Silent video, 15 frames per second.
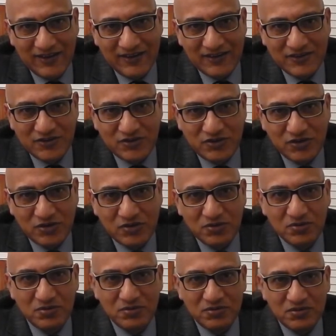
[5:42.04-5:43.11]

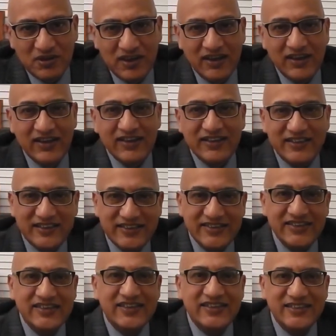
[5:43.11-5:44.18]
So, these
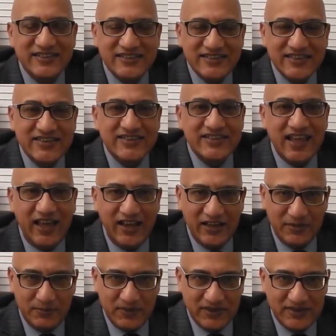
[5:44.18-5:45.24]
are the six
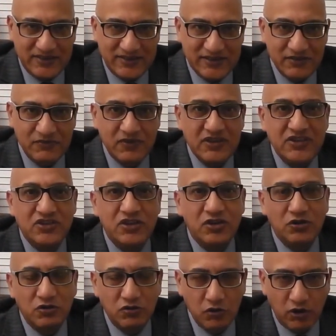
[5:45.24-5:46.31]
elements which
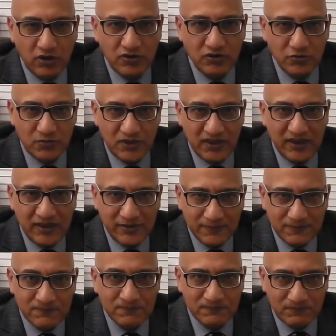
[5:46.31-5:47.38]
got to be
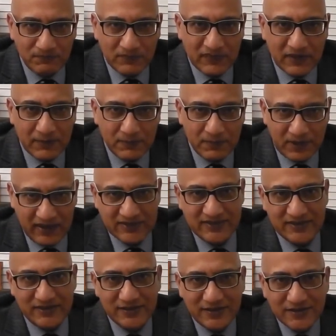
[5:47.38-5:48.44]

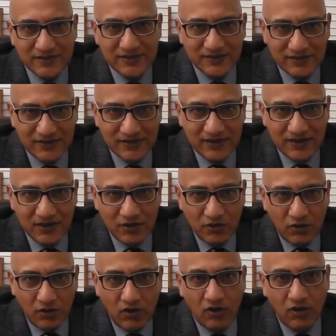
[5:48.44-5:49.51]
present,
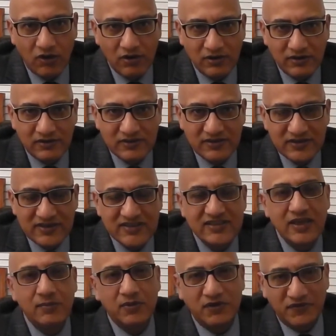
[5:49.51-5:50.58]
or
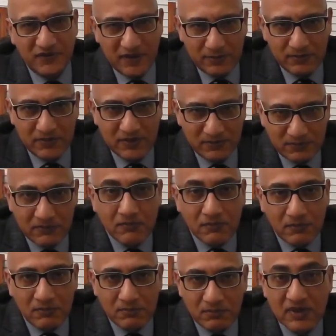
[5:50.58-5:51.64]
some of them
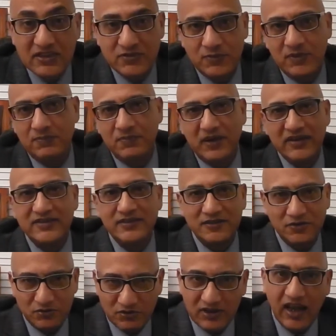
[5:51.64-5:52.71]
must be
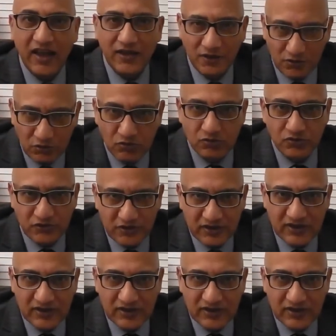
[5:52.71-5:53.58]
present to diagnose